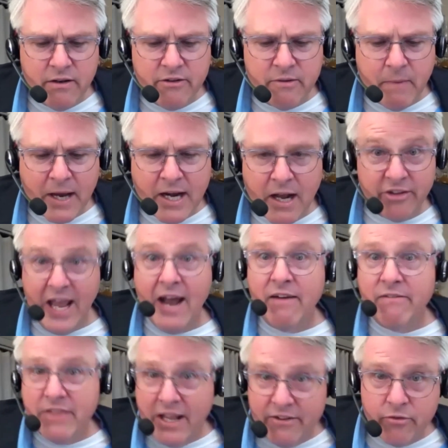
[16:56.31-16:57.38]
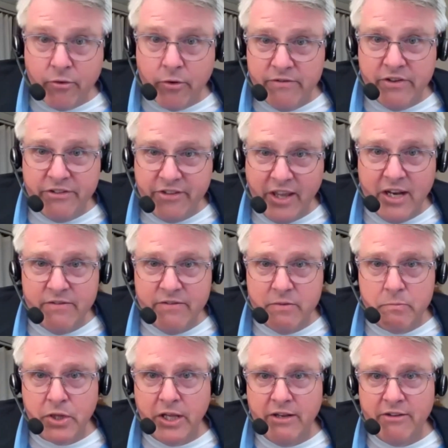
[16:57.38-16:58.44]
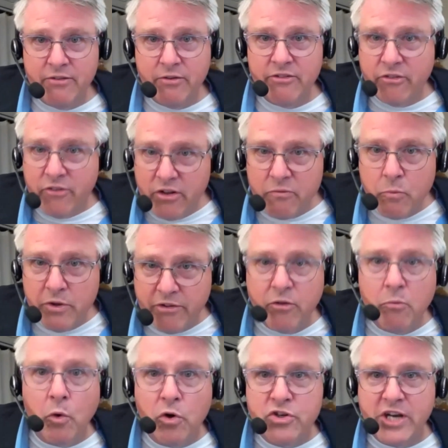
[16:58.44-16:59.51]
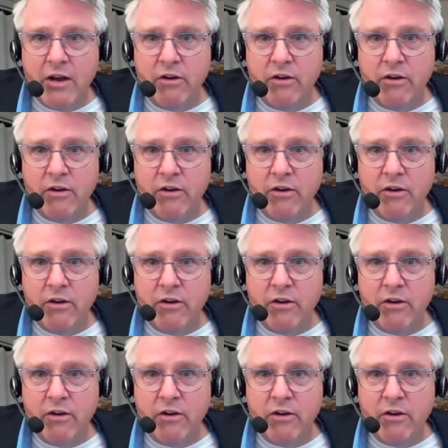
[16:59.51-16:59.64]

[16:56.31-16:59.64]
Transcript: to my knowledge, doesn't have that sort of incentive in place. So it's a little more